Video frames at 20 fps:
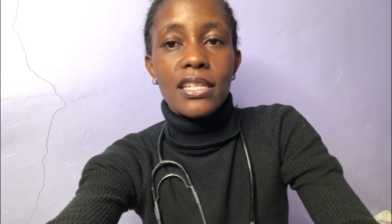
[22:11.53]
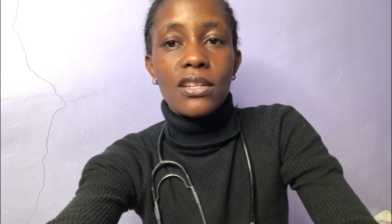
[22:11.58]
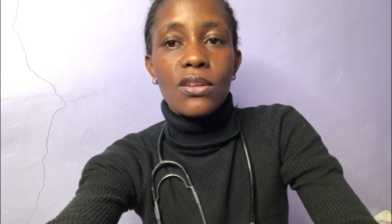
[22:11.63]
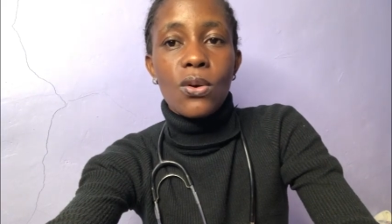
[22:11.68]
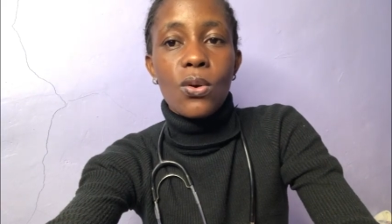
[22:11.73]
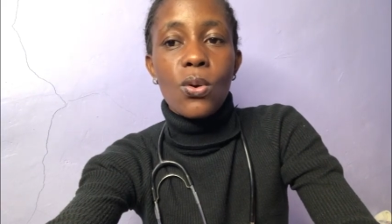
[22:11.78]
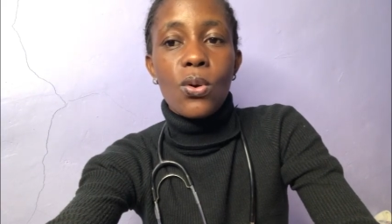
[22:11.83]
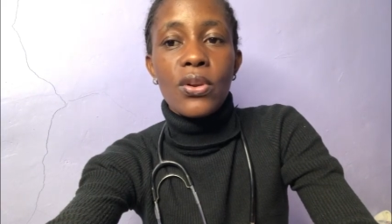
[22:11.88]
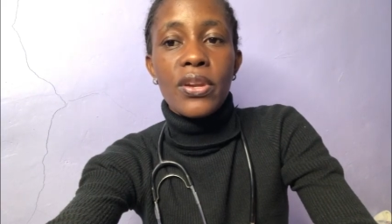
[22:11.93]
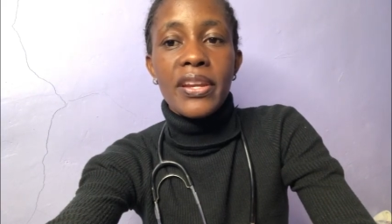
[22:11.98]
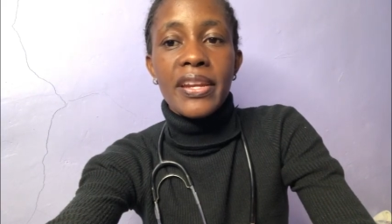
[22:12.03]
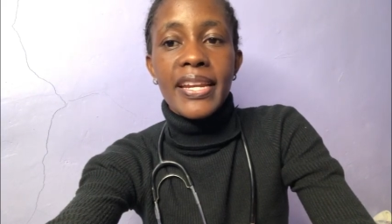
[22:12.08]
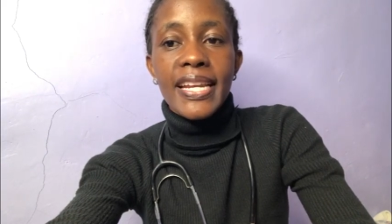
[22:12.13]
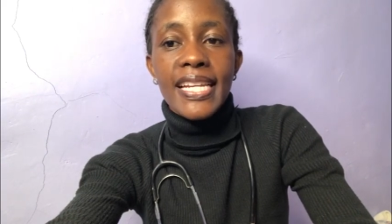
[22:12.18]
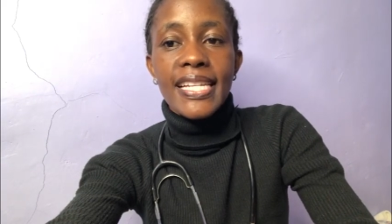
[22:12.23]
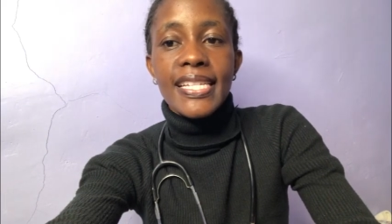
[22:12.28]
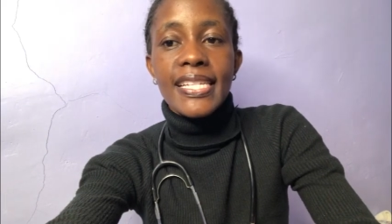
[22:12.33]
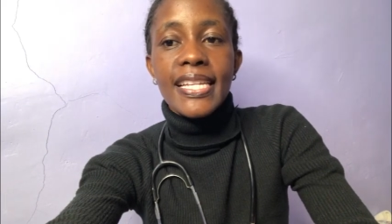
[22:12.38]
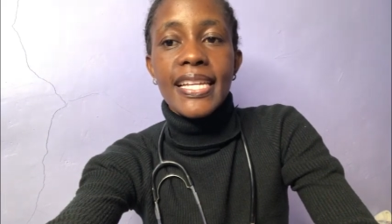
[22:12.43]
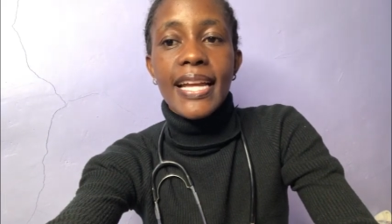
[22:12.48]
on
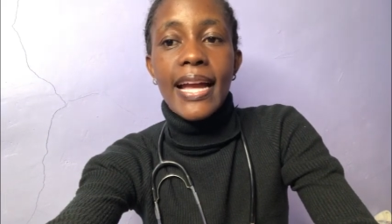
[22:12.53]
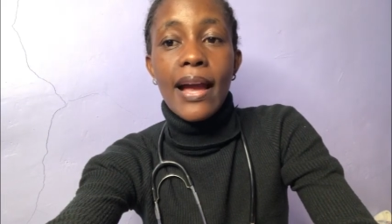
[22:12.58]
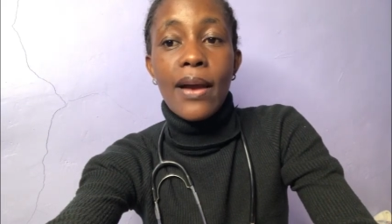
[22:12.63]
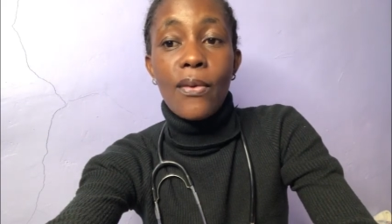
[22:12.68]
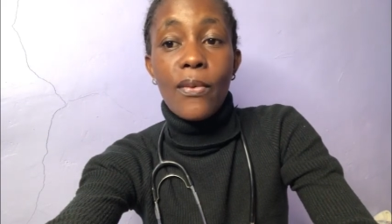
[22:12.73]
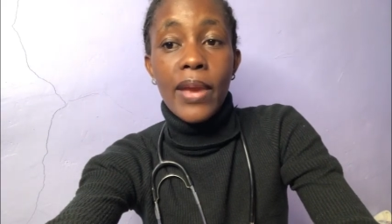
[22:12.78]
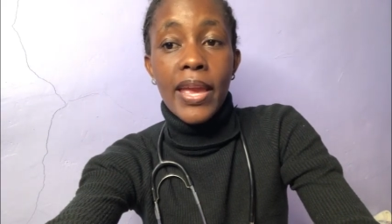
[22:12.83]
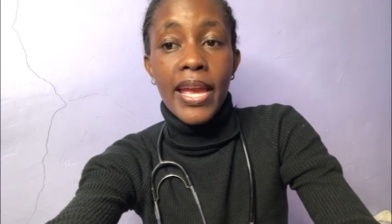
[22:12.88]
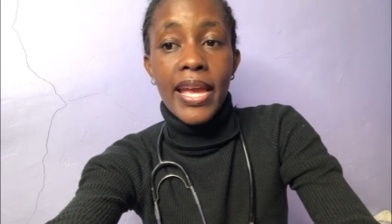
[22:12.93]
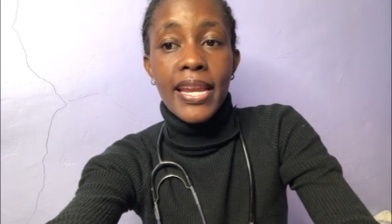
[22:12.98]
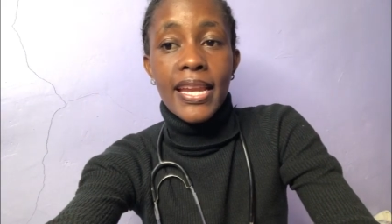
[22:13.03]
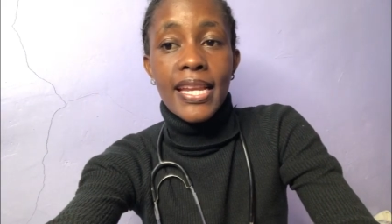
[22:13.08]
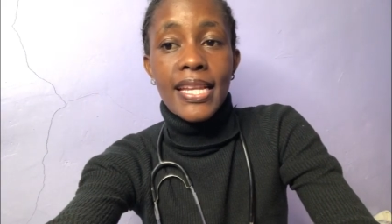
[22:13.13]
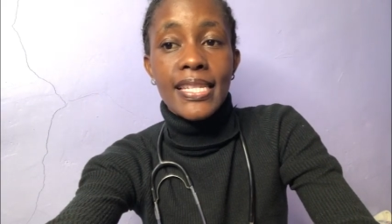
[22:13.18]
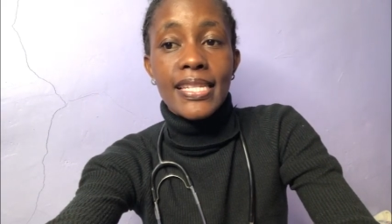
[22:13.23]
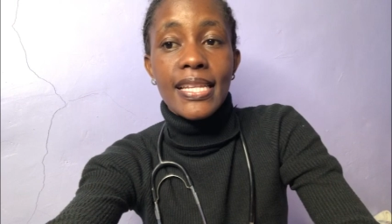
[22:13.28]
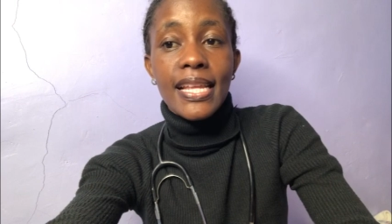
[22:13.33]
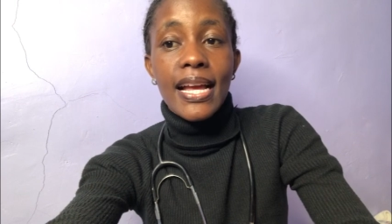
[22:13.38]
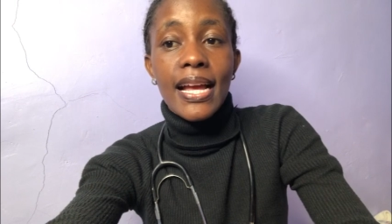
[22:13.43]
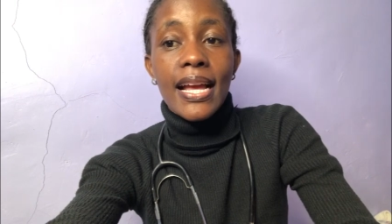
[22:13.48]
raising
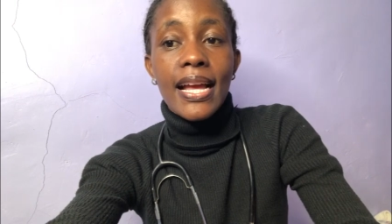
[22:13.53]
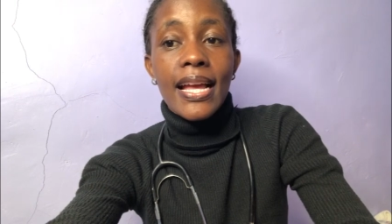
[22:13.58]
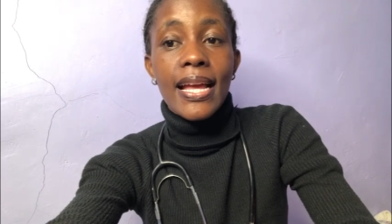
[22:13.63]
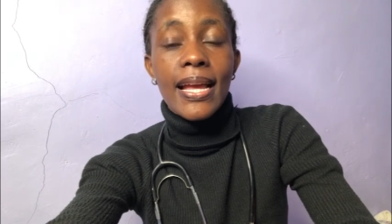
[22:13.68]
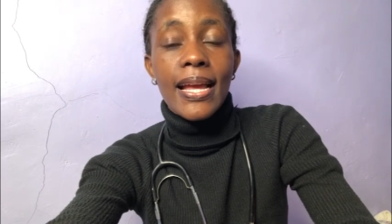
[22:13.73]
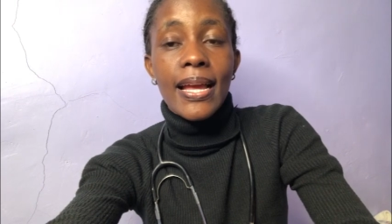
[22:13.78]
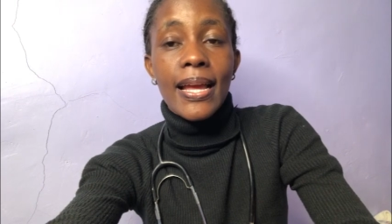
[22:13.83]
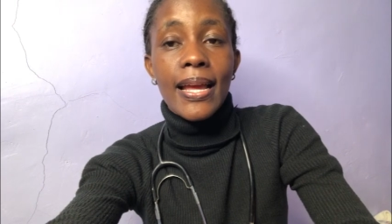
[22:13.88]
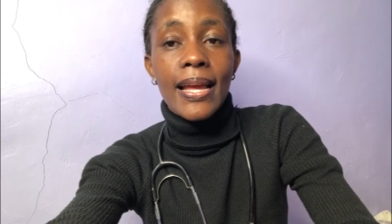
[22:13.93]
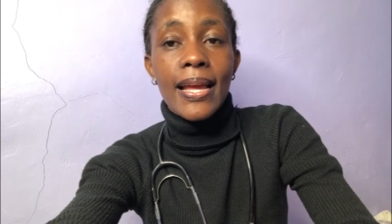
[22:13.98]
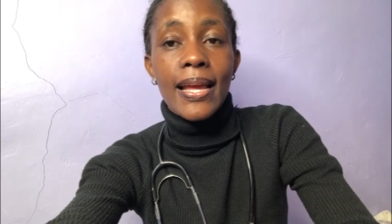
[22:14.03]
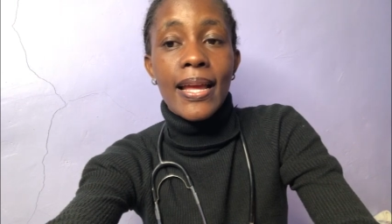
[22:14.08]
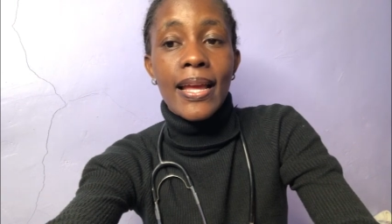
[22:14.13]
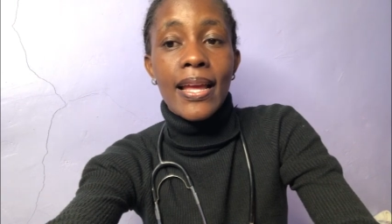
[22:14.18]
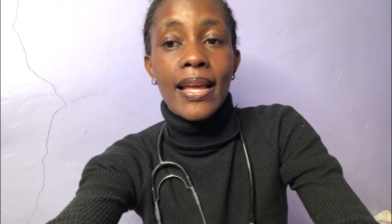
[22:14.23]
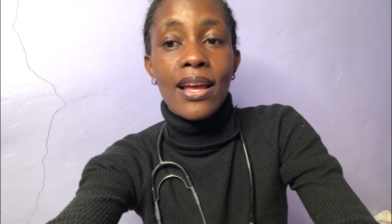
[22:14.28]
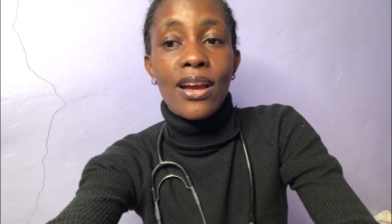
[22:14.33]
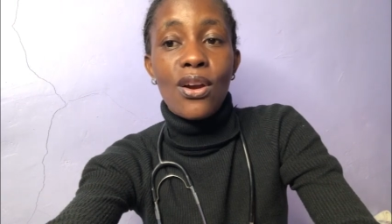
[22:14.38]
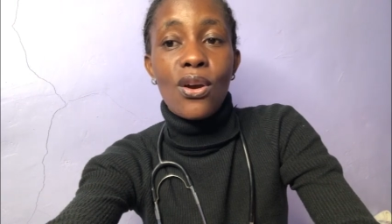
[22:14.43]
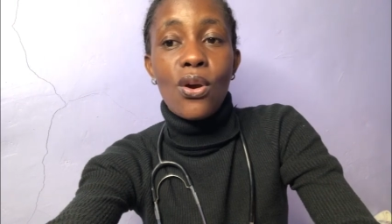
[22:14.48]
awareness
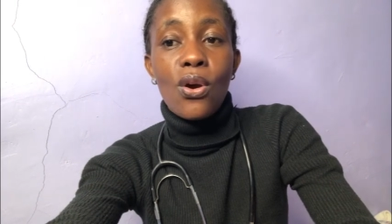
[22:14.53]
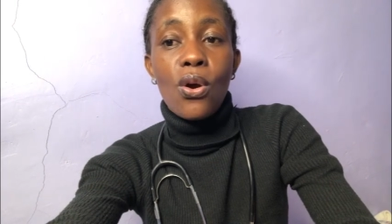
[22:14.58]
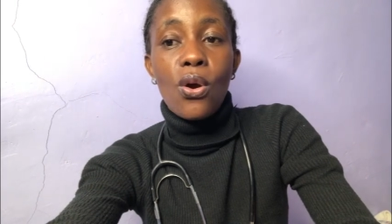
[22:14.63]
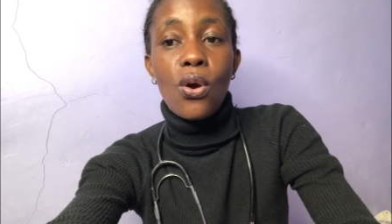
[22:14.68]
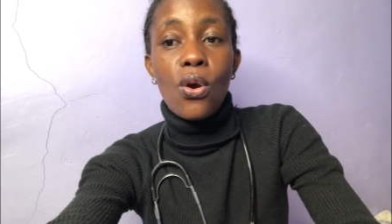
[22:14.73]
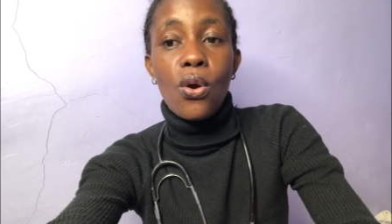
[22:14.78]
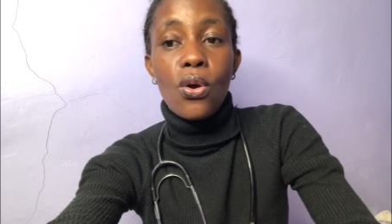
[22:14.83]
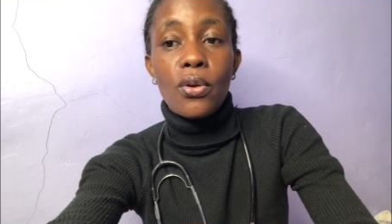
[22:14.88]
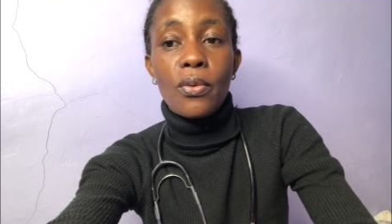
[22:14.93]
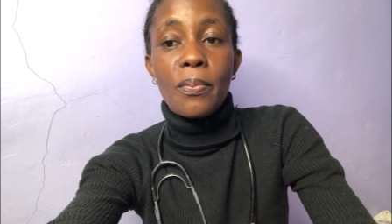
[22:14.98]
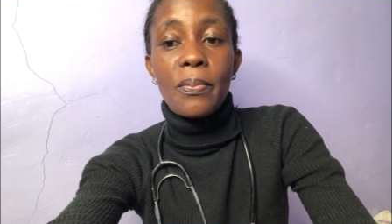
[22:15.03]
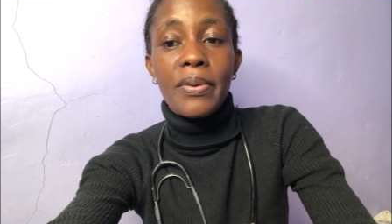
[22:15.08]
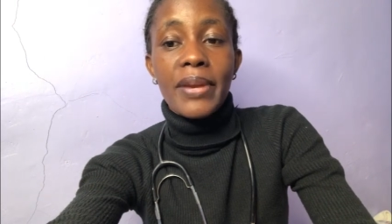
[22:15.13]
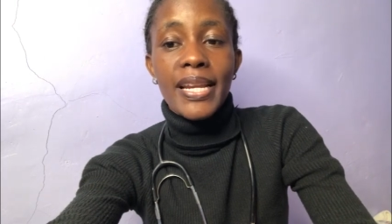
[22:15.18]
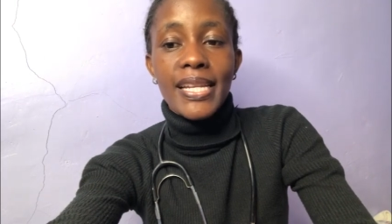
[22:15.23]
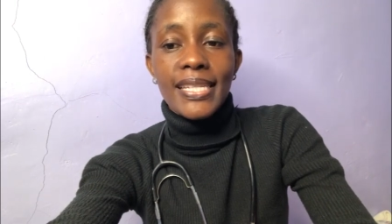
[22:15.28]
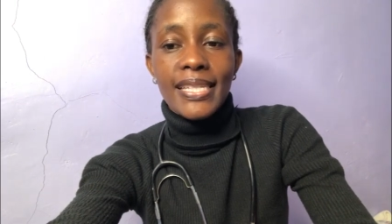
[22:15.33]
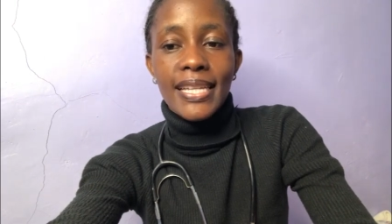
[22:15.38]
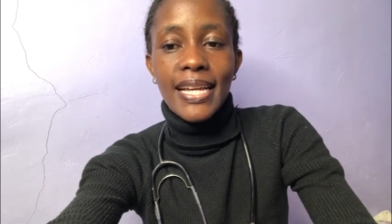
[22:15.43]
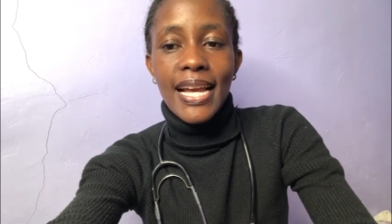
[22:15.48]
on
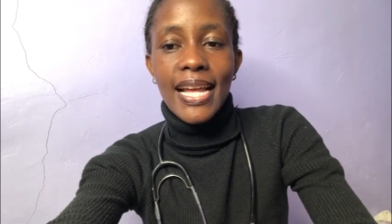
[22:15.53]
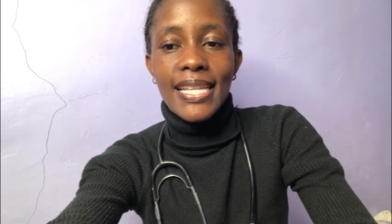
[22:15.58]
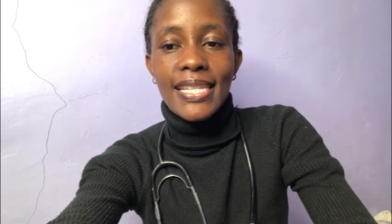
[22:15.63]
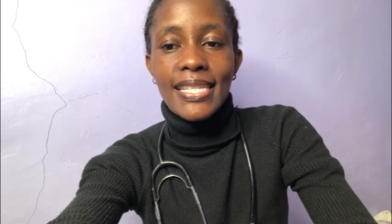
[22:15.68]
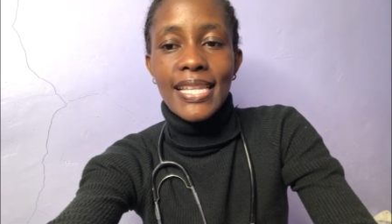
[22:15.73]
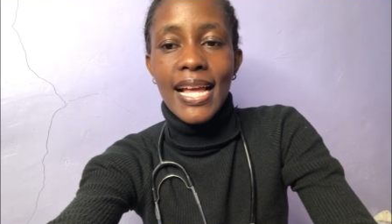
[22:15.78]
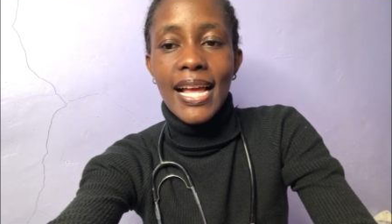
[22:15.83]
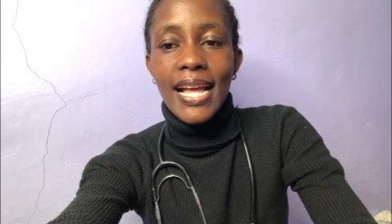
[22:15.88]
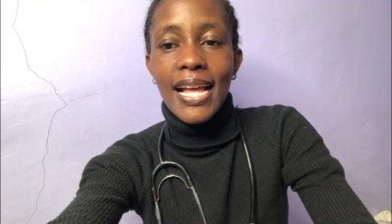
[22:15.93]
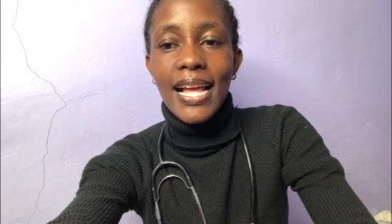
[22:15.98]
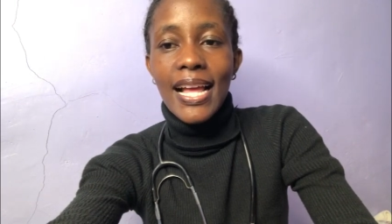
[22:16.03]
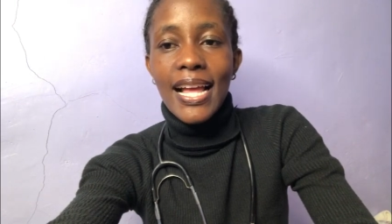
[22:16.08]
breast cancer.